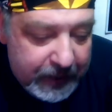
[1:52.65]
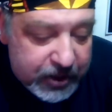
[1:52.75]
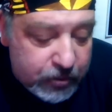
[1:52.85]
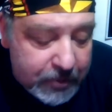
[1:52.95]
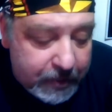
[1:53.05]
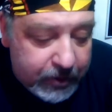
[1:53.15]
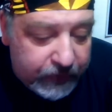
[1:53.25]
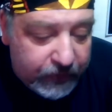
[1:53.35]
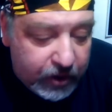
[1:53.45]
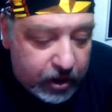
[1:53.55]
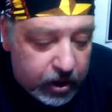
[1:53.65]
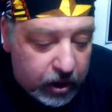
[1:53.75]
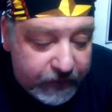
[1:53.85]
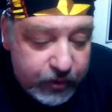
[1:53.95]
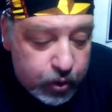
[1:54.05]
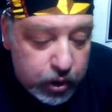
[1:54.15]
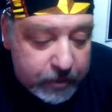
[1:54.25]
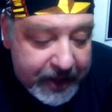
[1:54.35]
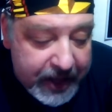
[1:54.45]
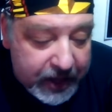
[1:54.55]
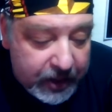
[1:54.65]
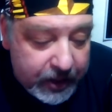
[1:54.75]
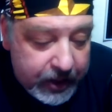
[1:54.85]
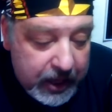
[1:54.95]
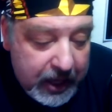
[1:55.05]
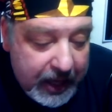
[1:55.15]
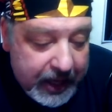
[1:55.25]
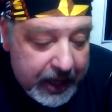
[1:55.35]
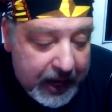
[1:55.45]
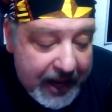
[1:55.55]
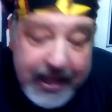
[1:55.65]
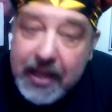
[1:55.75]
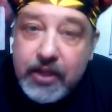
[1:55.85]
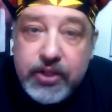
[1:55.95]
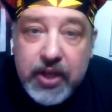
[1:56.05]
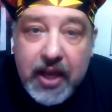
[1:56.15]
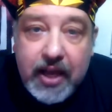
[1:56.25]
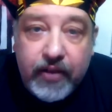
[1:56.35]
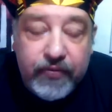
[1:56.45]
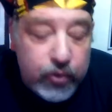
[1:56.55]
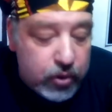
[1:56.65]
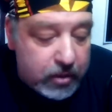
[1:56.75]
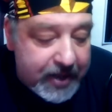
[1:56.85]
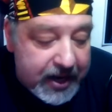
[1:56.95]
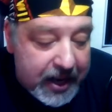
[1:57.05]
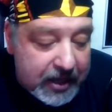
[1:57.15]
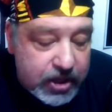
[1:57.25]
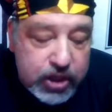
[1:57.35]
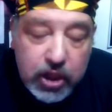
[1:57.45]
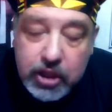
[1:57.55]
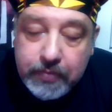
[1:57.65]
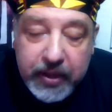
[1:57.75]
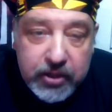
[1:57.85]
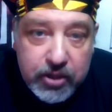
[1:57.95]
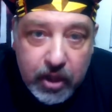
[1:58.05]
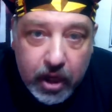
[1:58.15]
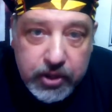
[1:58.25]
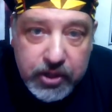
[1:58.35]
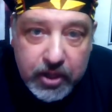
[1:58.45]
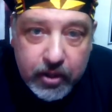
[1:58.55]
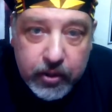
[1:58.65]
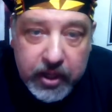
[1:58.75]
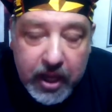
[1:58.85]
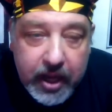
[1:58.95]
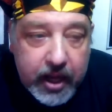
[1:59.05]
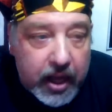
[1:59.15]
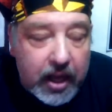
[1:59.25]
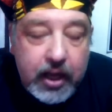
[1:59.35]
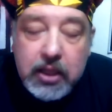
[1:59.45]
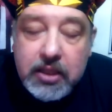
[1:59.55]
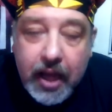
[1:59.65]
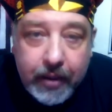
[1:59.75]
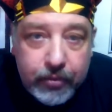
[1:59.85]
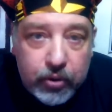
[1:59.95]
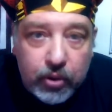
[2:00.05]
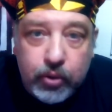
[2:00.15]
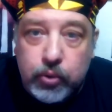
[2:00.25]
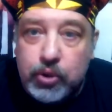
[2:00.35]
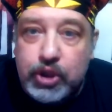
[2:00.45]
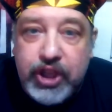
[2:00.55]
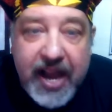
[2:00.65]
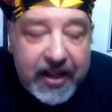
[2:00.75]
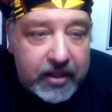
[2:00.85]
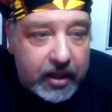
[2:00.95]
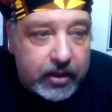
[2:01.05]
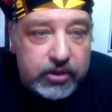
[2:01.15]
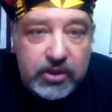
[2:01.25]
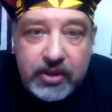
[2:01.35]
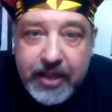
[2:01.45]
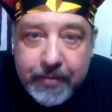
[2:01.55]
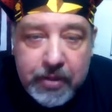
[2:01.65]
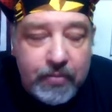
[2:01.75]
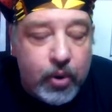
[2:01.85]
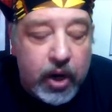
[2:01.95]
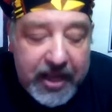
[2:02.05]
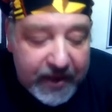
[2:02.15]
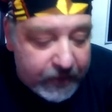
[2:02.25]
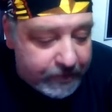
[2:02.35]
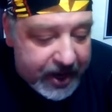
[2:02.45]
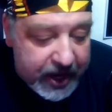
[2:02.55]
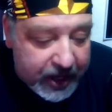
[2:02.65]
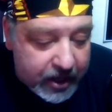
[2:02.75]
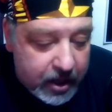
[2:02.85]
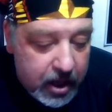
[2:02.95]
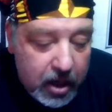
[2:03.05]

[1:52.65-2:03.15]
Best remembered for A Few Good Men, and I gotta say, A Few Good Men had such big stars in it, okay? Tom Cruise, Jack Nicholson, Demi Moore, Kevin Bacon.